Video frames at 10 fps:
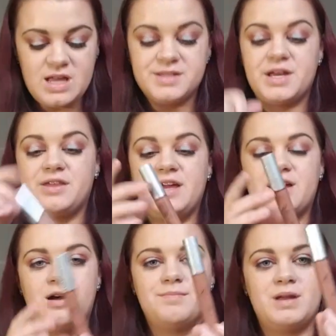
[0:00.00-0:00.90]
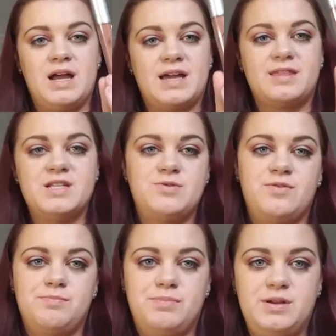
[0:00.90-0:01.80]
So they come like this with
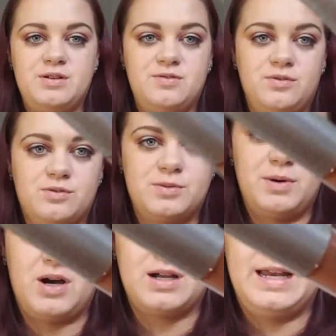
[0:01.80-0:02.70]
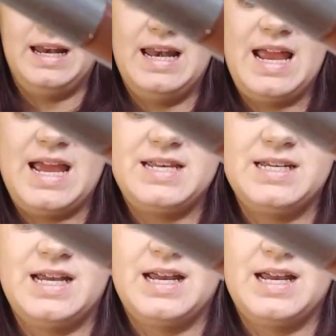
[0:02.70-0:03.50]
a beautiful sparkly lid,